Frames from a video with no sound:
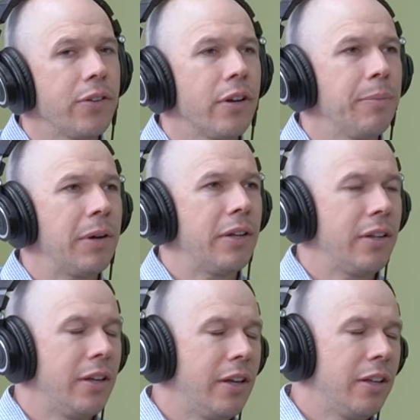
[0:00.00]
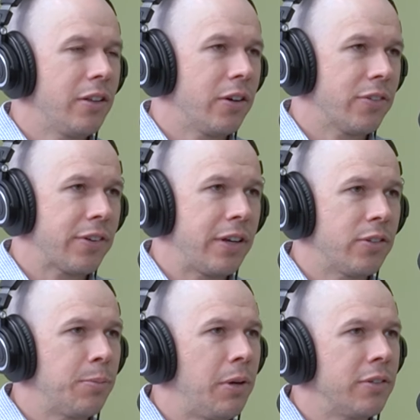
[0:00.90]
now you're talking about
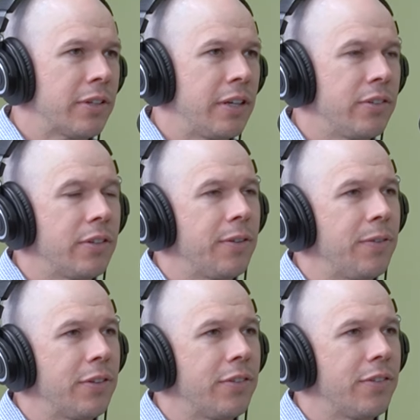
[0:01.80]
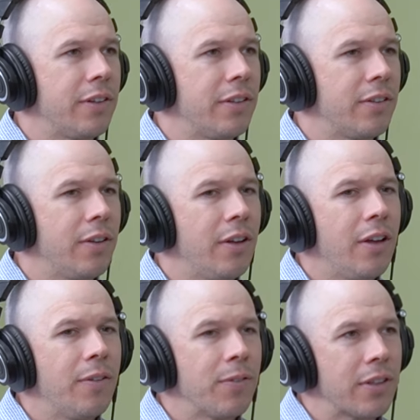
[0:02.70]
large scale, small scales,
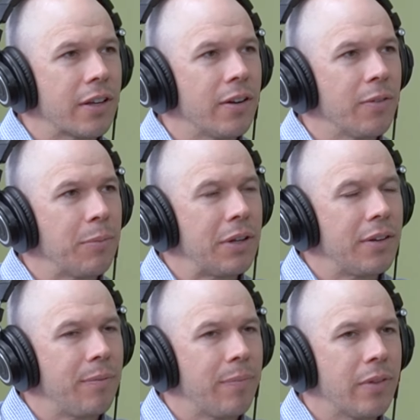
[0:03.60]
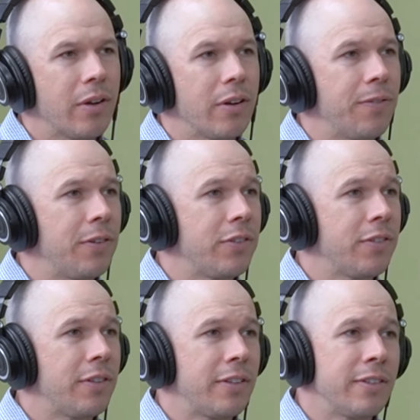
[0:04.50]
inefficiencies. For the government, are
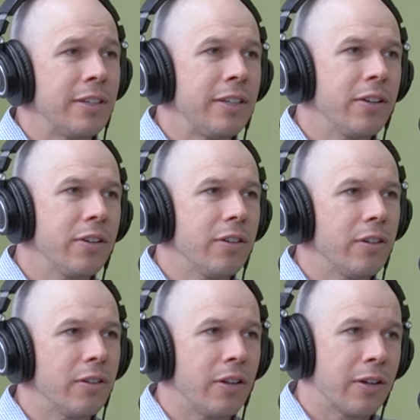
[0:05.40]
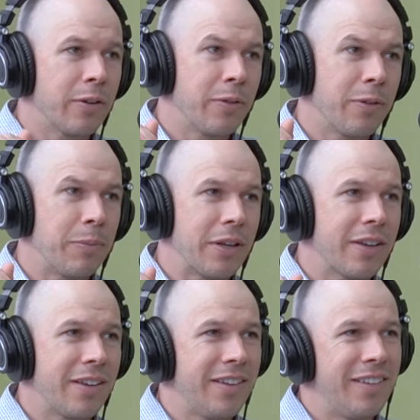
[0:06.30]
efficiencies linear or
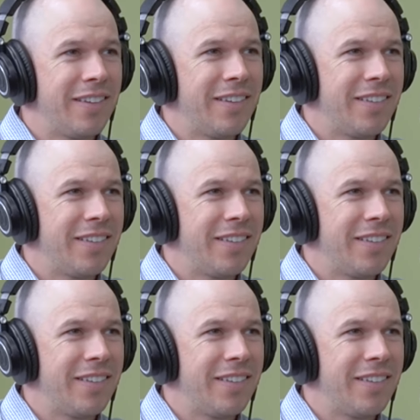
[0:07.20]
logarithmic?